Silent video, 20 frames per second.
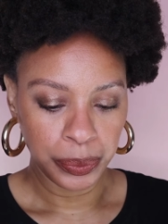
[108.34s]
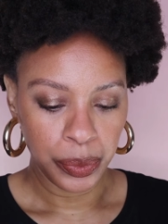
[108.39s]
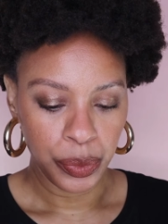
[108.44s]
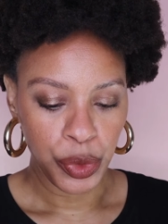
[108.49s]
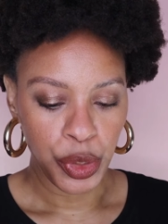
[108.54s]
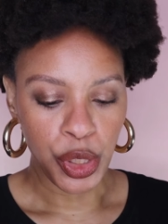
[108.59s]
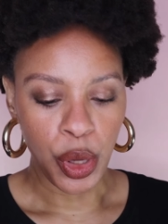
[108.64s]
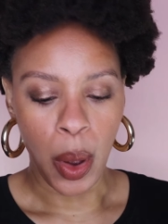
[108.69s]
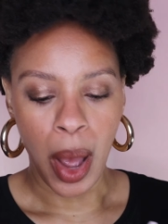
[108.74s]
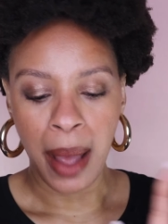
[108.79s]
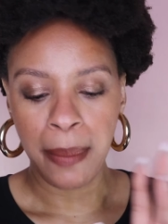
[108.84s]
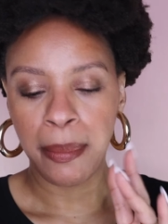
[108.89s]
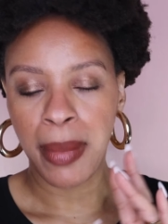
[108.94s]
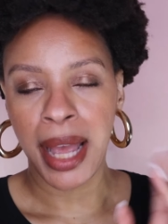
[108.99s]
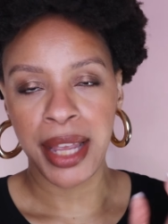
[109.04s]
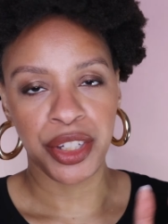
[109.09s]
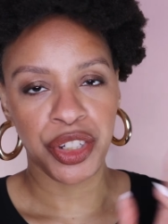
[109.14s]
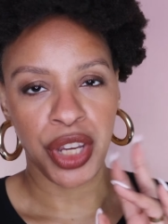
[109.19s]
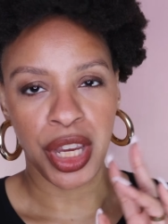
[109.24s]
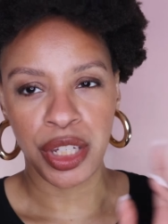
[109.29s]
So I
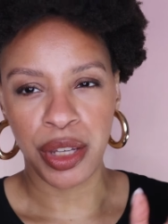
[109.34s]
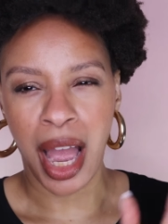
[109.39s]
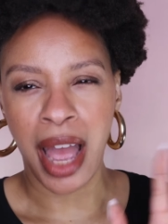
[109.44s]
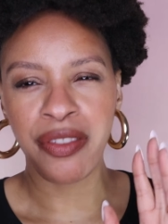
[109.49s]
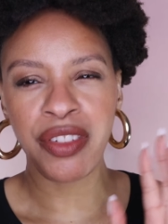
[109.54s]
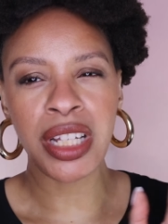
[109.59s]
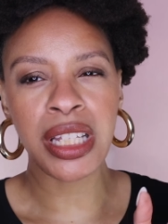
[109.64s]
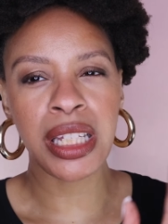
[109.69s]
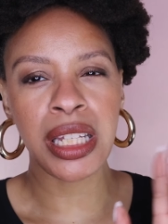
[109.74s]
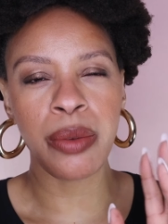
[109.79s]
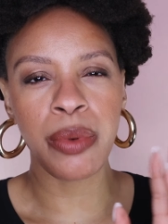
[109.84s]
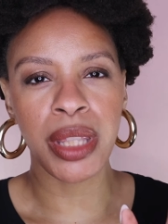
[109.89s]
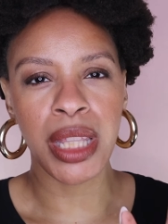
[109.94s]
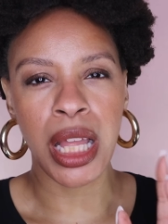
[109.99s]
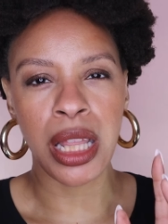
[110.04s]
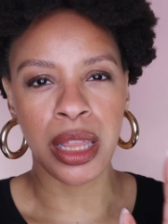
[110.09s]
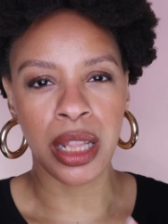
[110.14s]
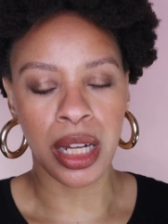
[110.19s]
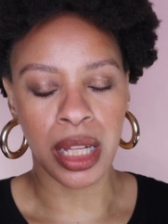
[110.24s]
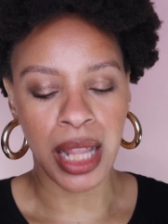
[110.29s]
might change. I have to see what
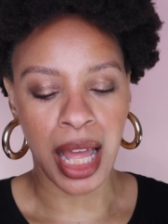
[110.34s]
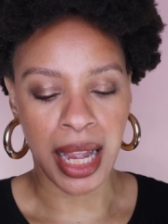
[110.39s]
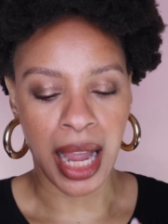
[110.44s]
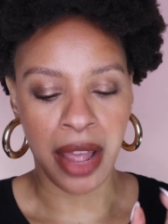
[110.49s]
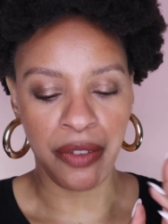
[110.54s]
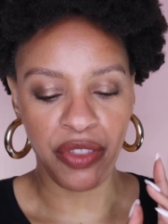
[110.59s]
they look like.